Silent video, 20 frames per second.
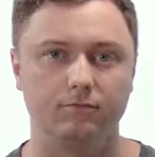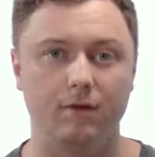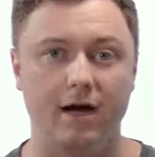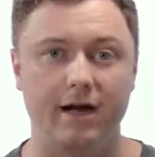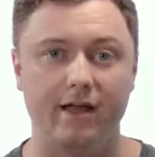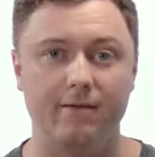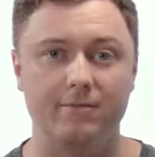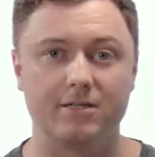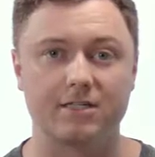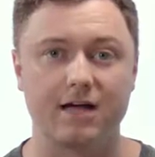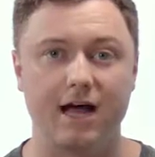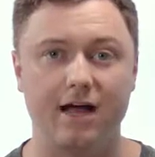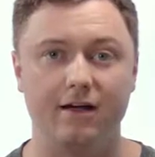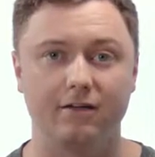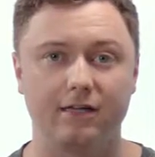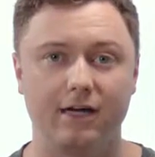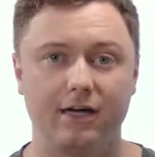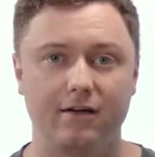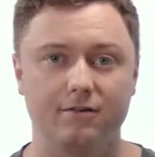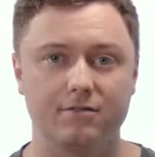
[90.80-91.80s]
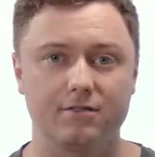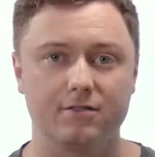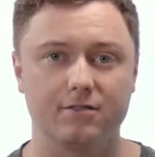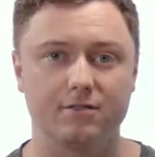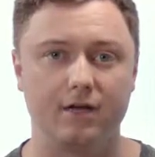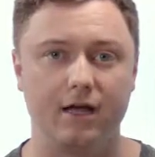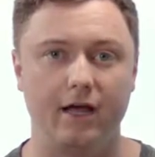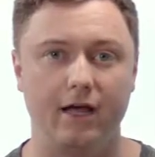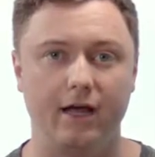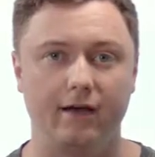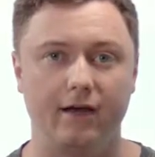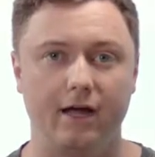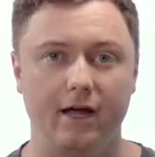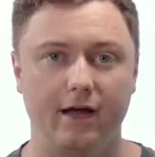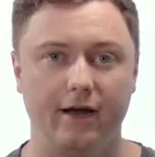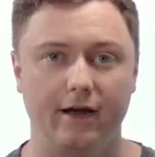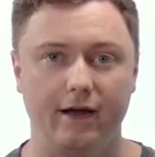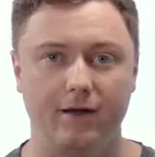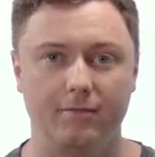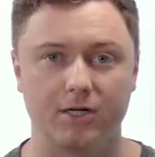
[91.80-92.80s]
My name is Kyle Downs, and
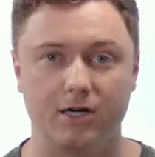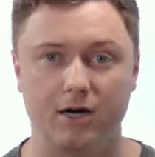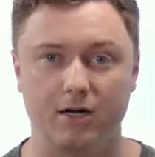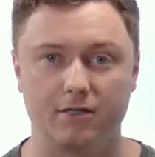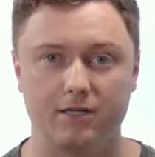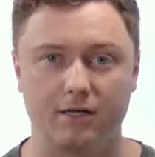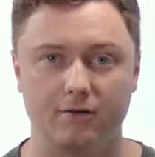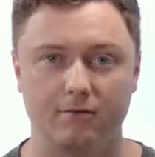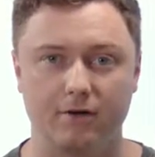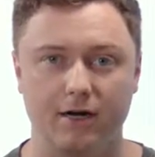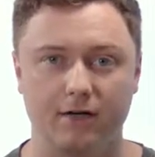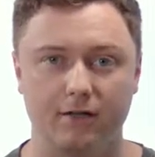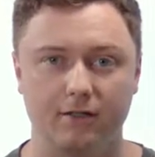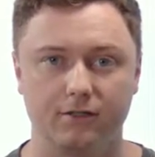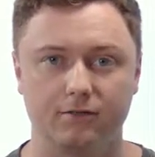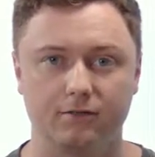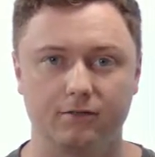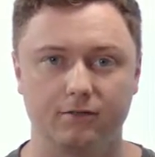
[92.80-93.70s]
I am a content writer.